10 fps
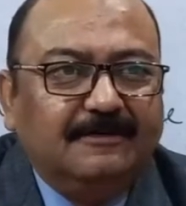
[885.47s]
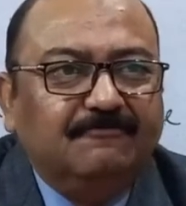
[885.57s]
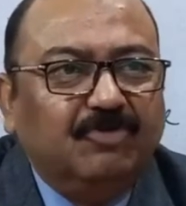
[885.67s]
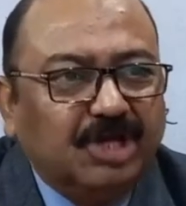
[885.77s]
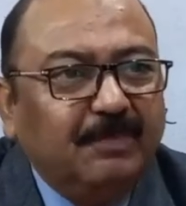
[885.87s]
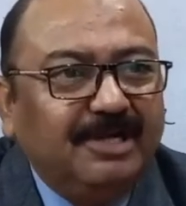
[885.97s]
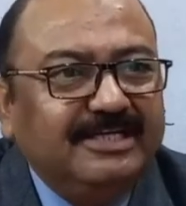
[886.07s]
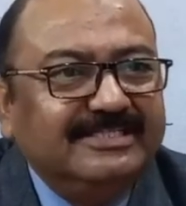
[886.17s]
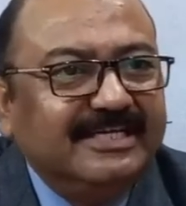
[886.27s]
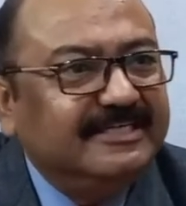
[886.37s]

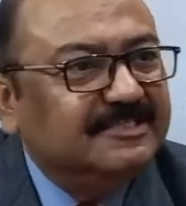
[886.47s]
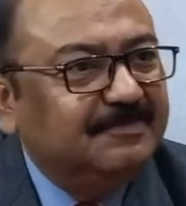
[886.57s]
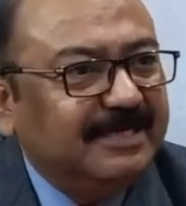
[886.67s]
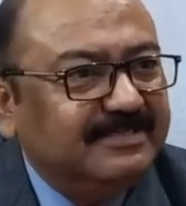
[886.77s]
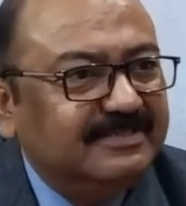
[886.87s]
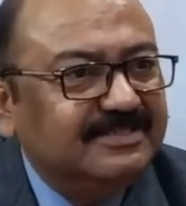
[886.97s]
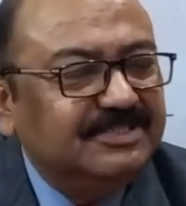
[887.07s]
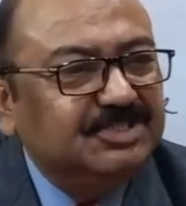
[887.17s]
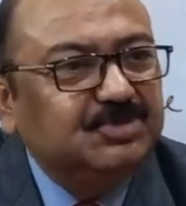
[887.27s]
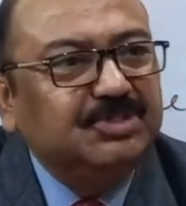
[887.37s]
vocabulary and sentence
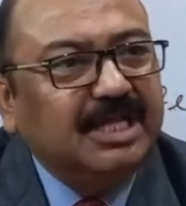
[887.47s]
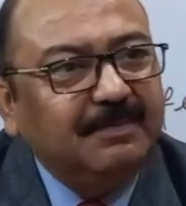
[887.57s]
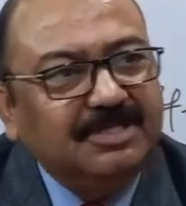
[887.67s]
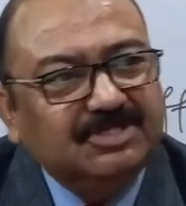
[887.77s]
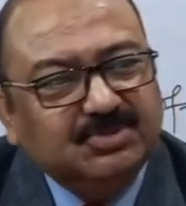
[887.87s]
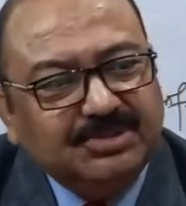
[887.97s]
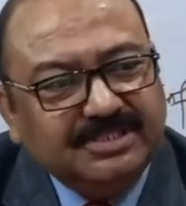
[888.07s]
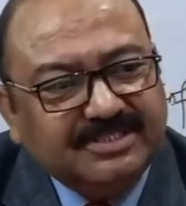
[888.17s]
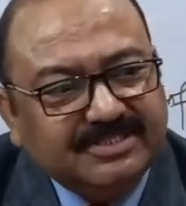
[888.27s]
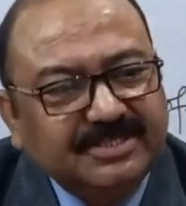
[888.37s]
patterns is to enable
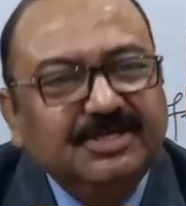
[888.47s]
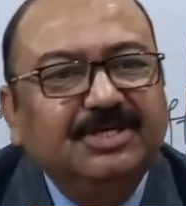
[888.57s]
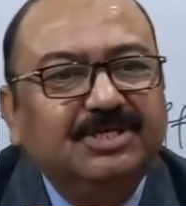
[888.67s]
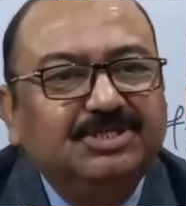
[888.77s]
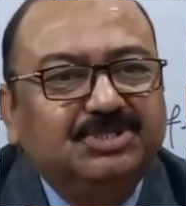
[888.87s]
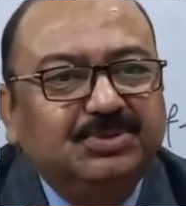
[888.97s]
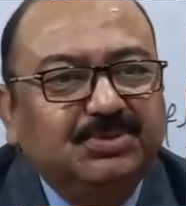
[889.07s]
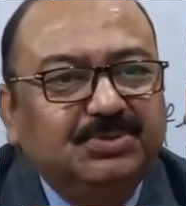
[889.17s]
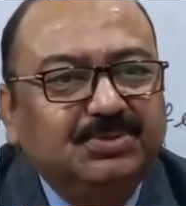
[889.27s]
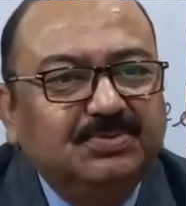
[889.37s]
students
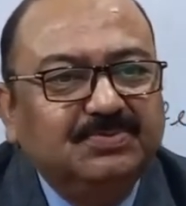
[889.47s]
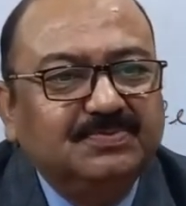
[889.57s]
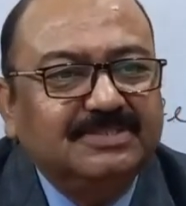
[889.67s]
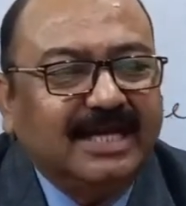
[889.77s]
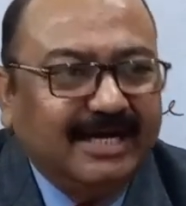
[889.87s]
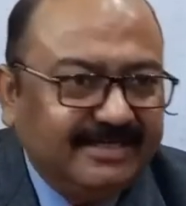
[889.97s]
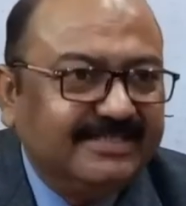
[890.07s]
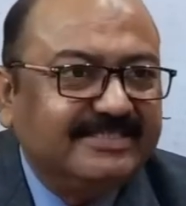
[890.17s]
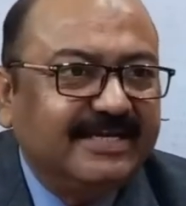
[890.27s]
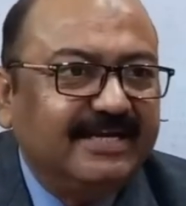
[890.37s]
to
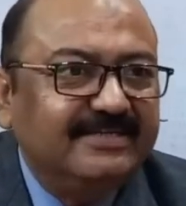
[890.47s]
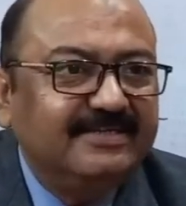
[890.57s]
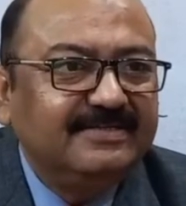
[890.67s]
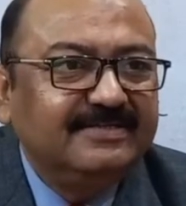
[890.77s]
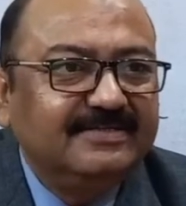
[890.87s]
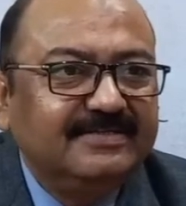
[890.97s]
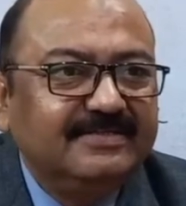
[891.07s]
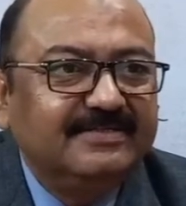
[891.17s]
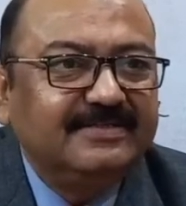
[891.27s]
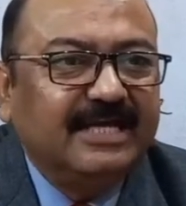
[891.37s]
understand
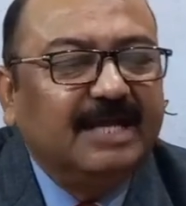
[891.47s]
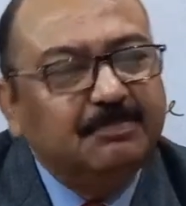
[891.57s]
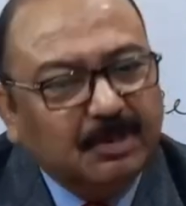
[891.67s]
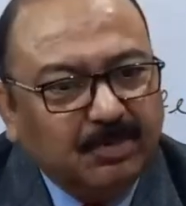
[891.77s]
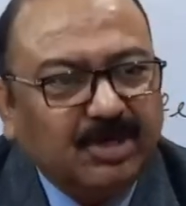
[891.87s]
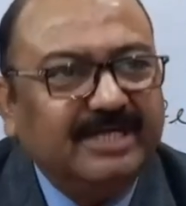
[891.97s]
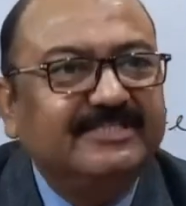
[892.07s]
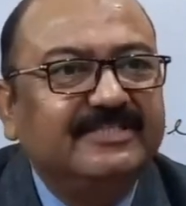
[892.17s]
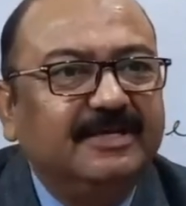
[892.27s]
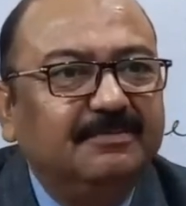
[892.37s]
and
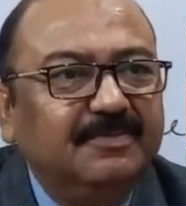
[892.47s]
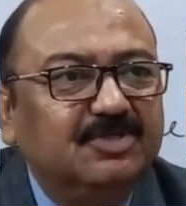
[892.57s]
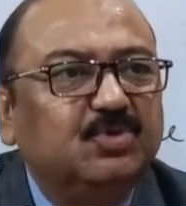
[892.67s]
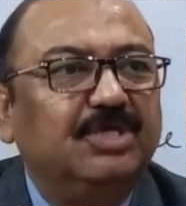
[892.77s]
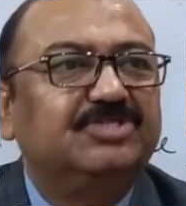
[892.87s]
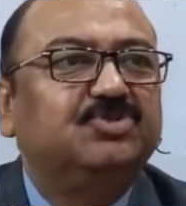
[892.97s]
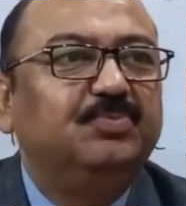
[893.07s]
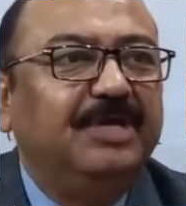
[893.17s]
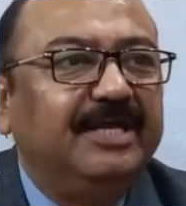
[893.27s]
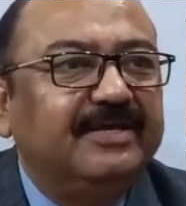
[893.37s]
memorize them so as to
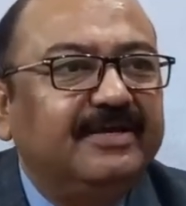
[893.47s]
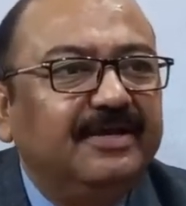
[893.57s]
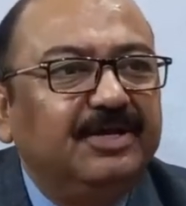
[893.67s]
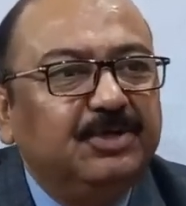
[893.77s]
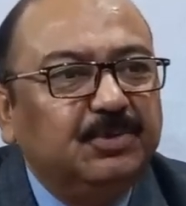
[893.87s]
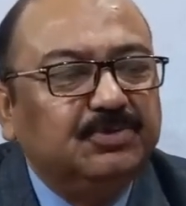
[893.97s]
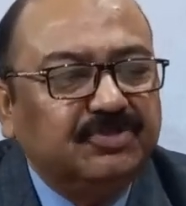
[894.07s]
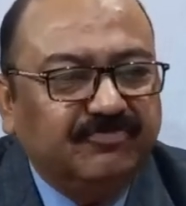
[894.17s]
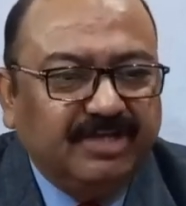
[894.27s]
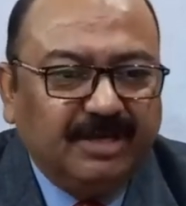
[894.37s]
make
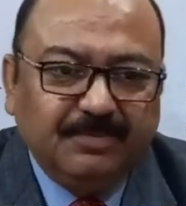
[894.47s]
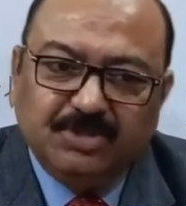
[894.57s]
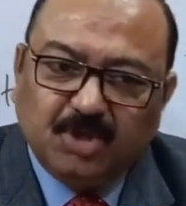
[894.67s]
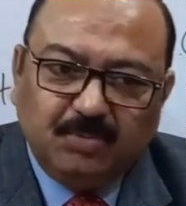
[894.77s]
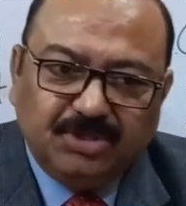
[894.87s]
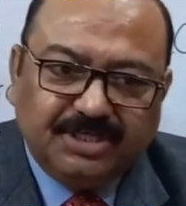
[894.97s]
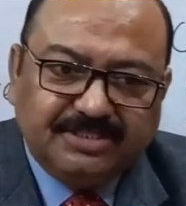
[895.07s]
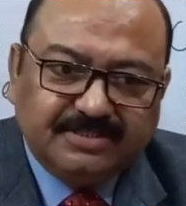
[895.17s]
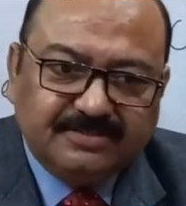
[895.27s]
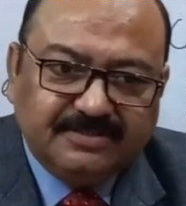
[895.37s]
use of them in
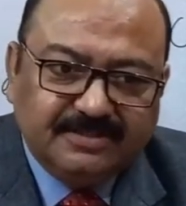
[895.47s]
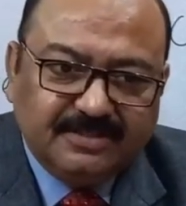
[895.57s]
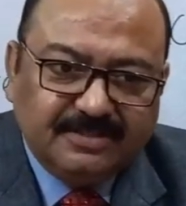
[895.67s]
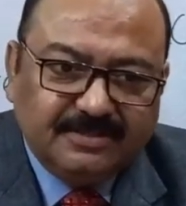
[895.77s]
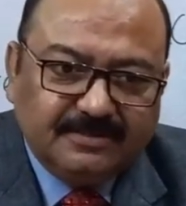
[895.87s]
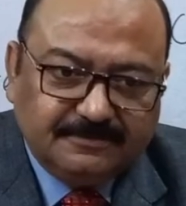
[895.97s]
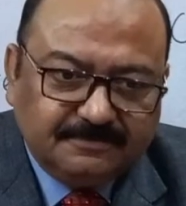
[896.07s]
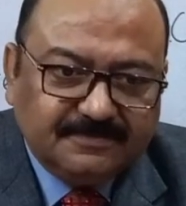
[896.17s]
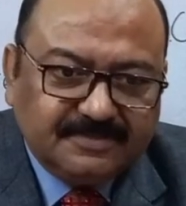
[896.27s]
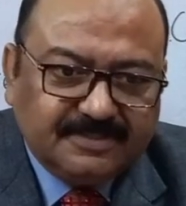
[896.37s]
communication.
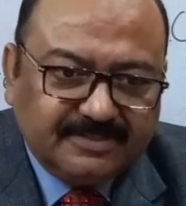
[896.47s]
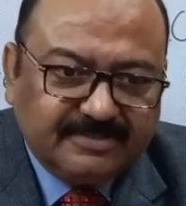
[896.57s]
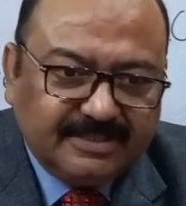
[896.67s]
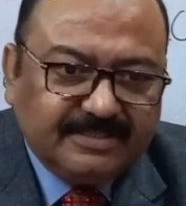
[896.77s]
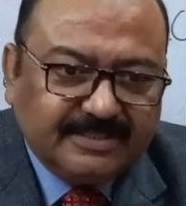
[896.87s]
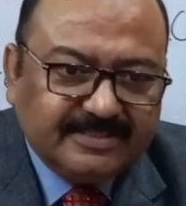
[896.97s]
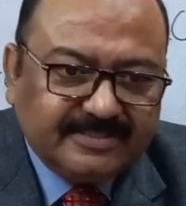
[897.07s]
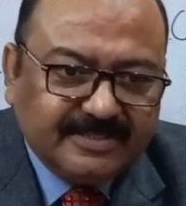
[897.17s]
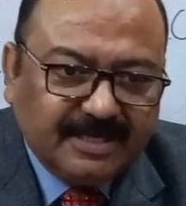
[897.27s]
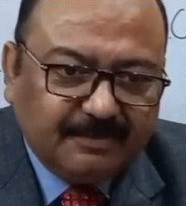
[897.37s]
This
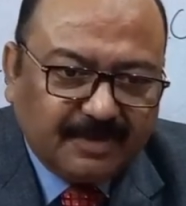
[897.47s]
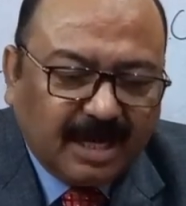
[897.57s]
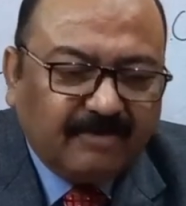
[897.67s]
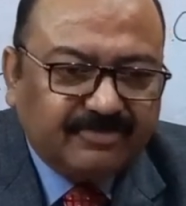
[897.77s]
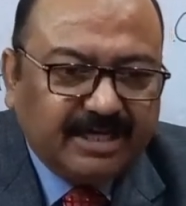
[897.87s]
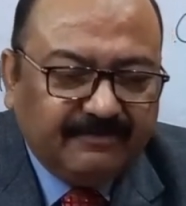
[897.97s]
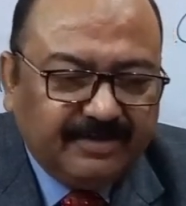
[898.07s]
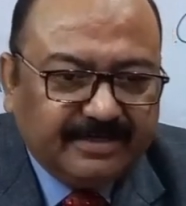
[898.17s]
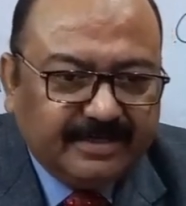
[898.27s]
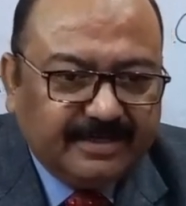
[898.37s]
is the aim. After
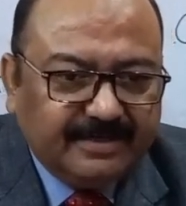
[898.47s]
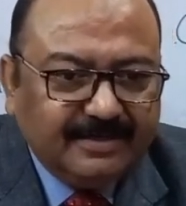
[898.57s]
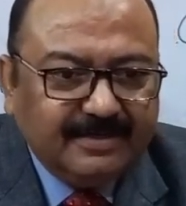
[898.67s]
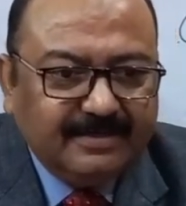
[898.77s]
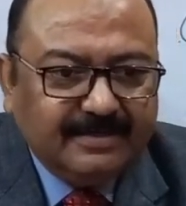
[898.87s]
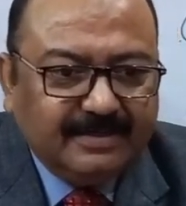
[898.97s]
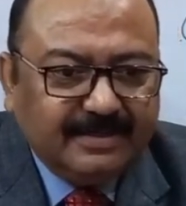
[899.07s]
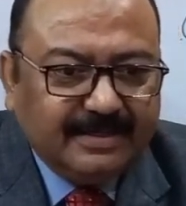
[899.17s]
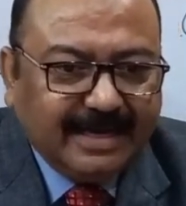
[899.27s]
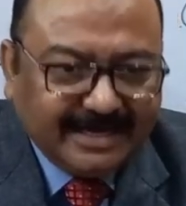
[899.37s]
having
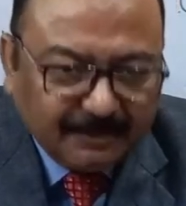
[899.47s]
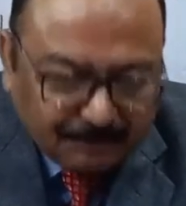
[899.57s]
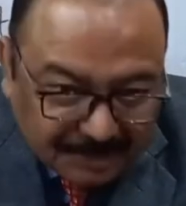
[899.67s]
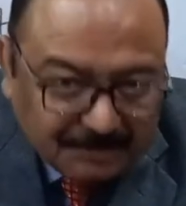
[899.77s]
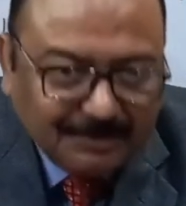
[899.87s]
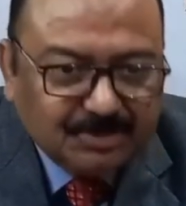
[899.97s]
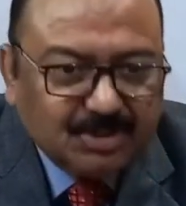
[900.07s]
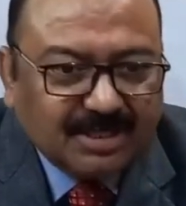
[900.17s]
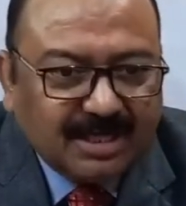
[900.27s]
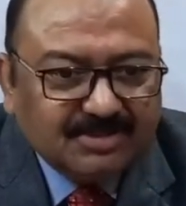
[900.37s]
had a peep into
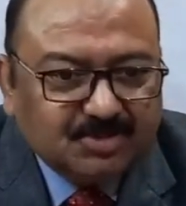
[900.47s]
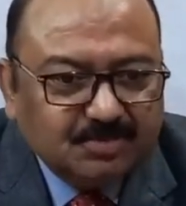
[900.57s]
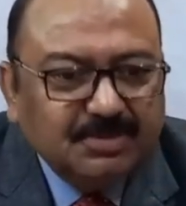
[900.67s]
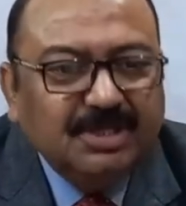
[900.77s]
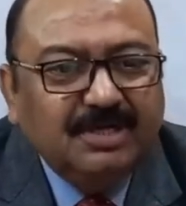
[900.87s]
the classroom,